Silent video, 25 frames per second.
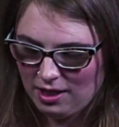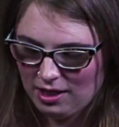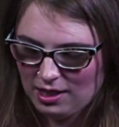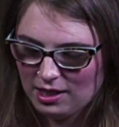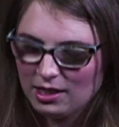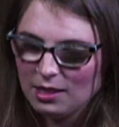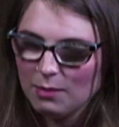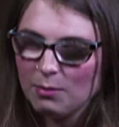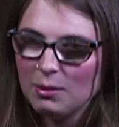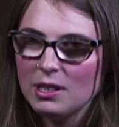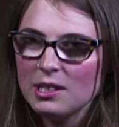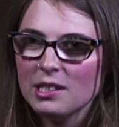
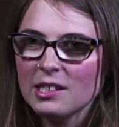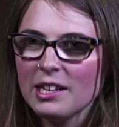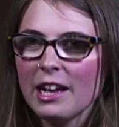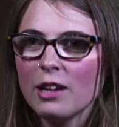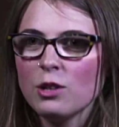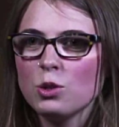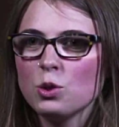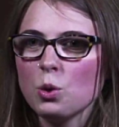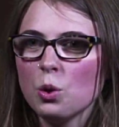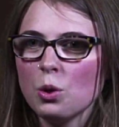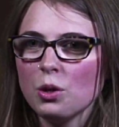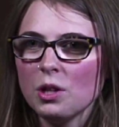this to be
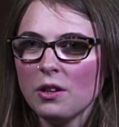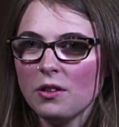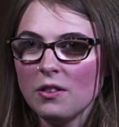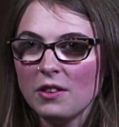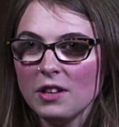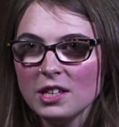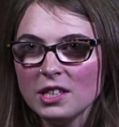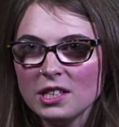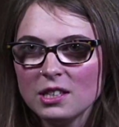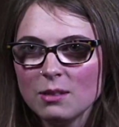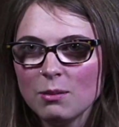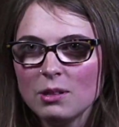scheduled,
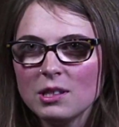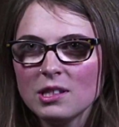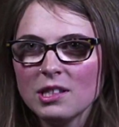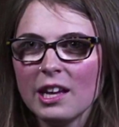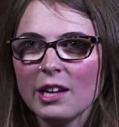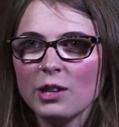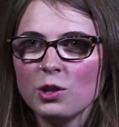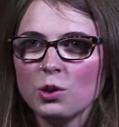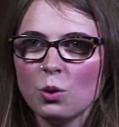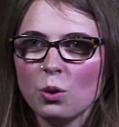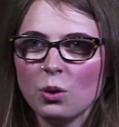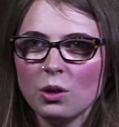and this to be
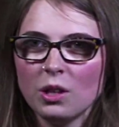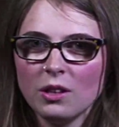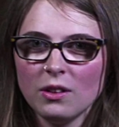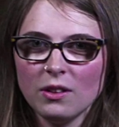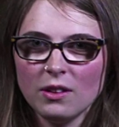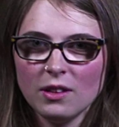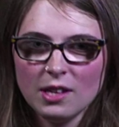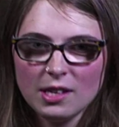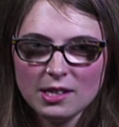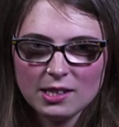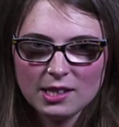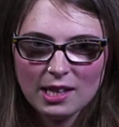scheduled,
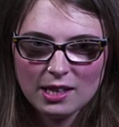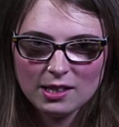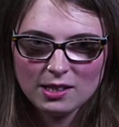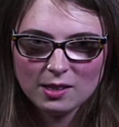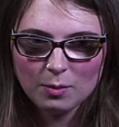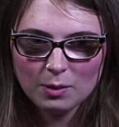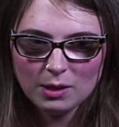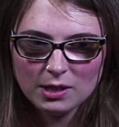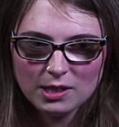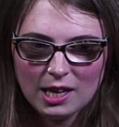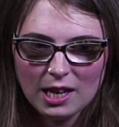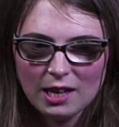and this has
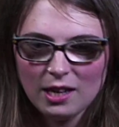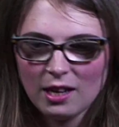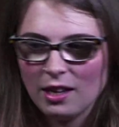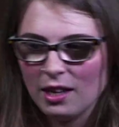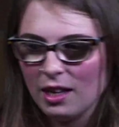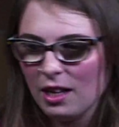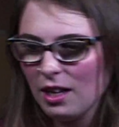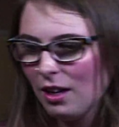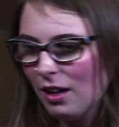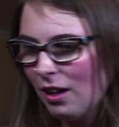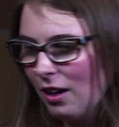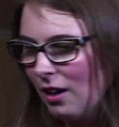to be dated
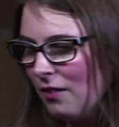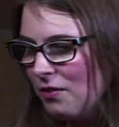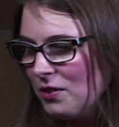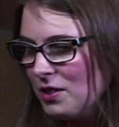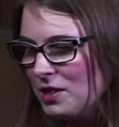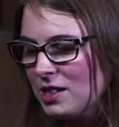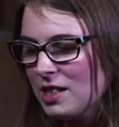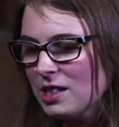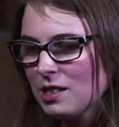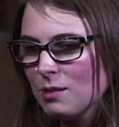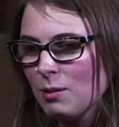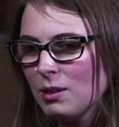here, and
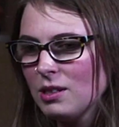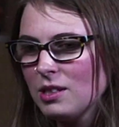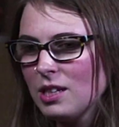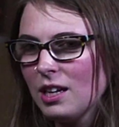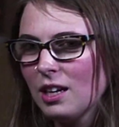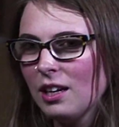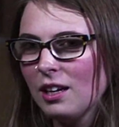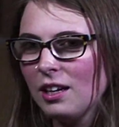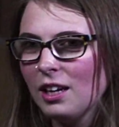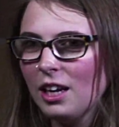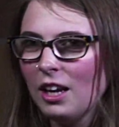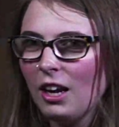this has to be
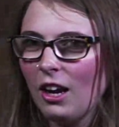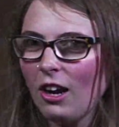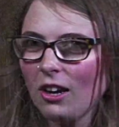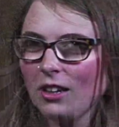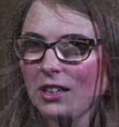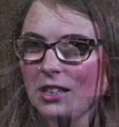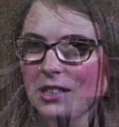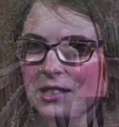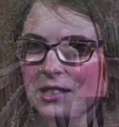dated here, and